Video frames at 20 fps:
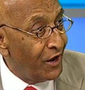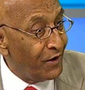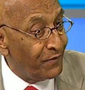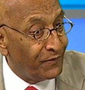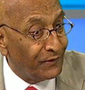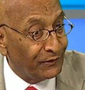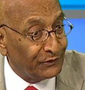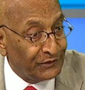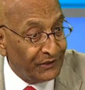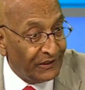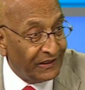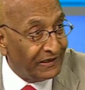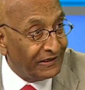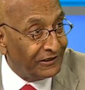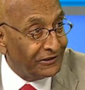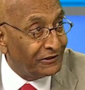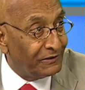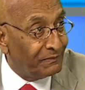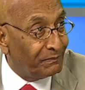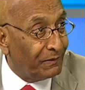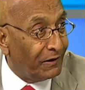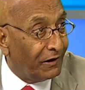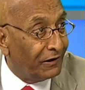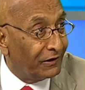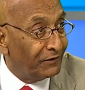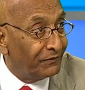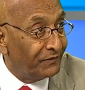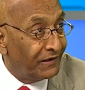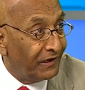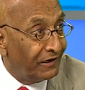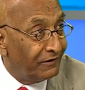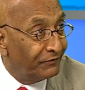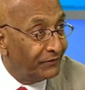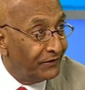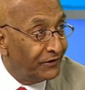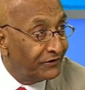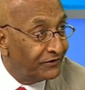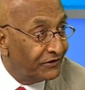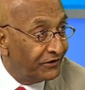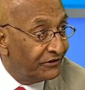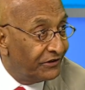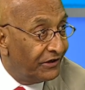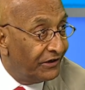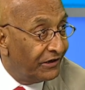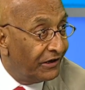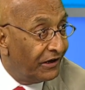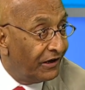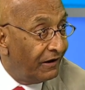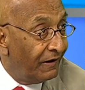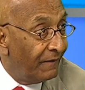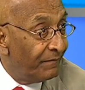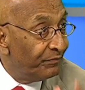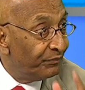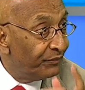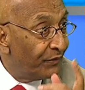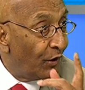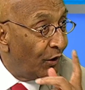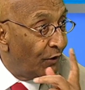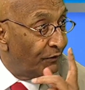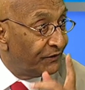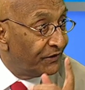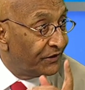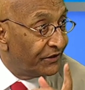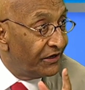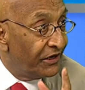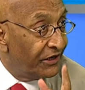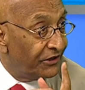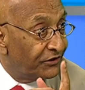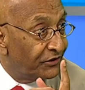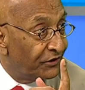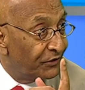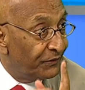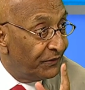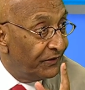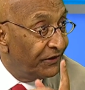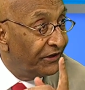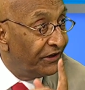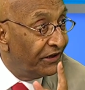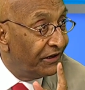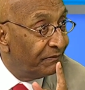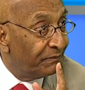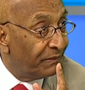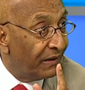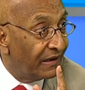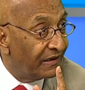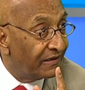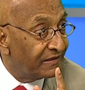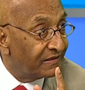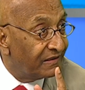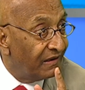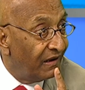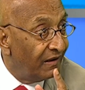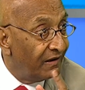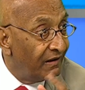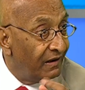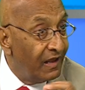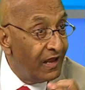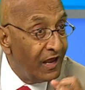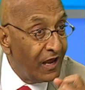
if you think it is a part of an unfinished agenda of the creation of India and Pakistan,